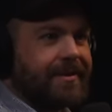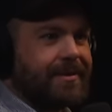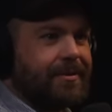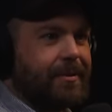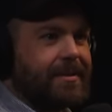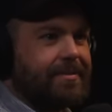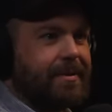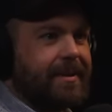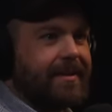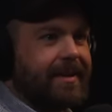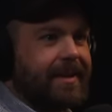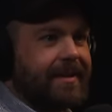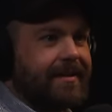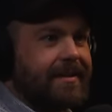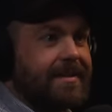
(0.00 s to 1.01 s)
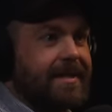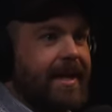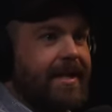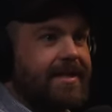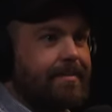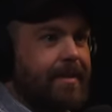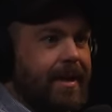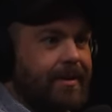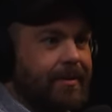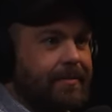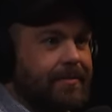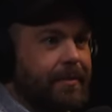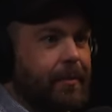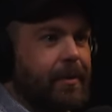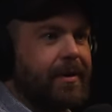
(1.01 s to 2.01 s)
It's always been like the tastemaker
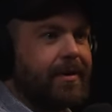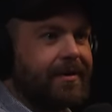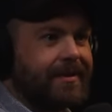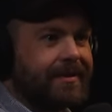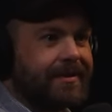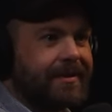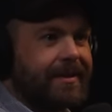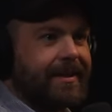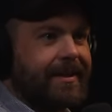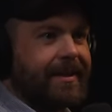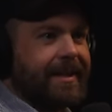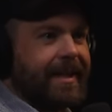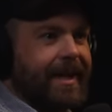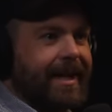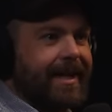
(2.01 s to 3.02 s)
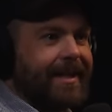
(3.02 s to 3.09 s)
of the world, hmm.